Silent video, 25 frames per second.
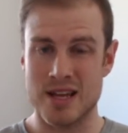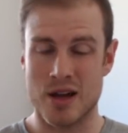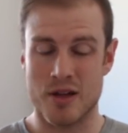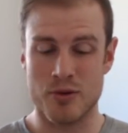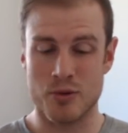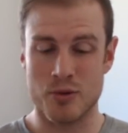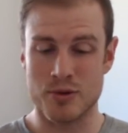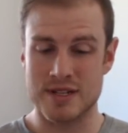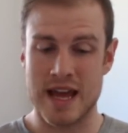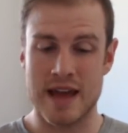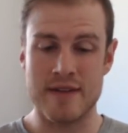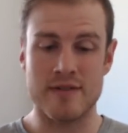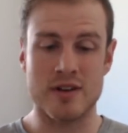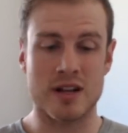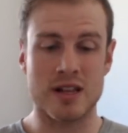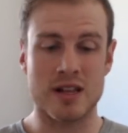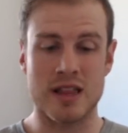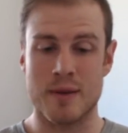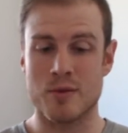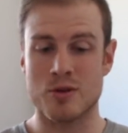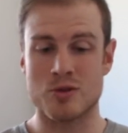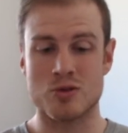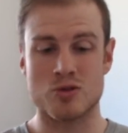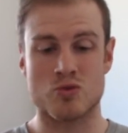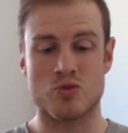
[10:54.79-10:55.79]
I thought David
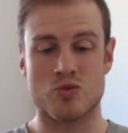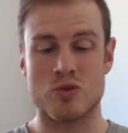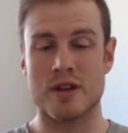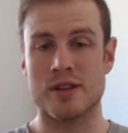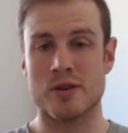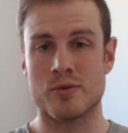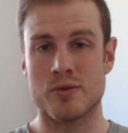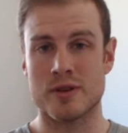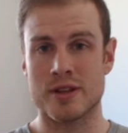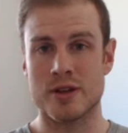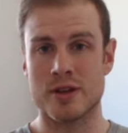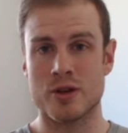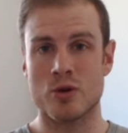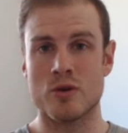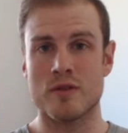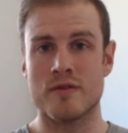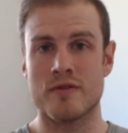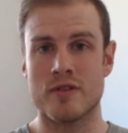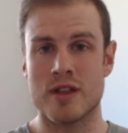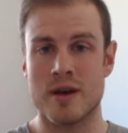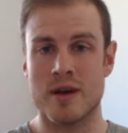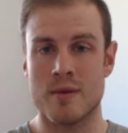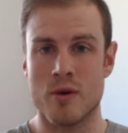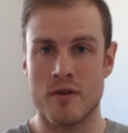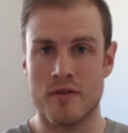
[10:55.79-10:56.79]
Clemmer was really, really good for
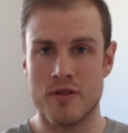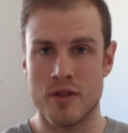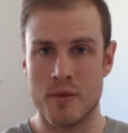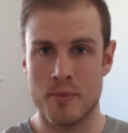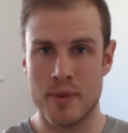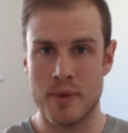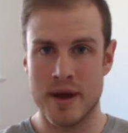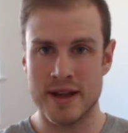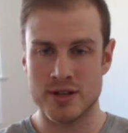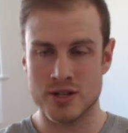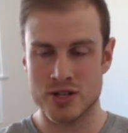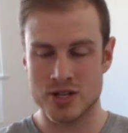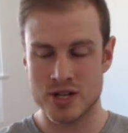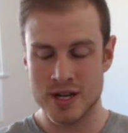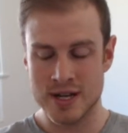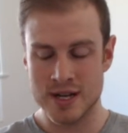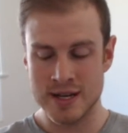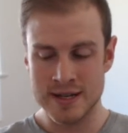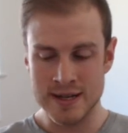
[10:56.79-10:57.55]
them off the bench.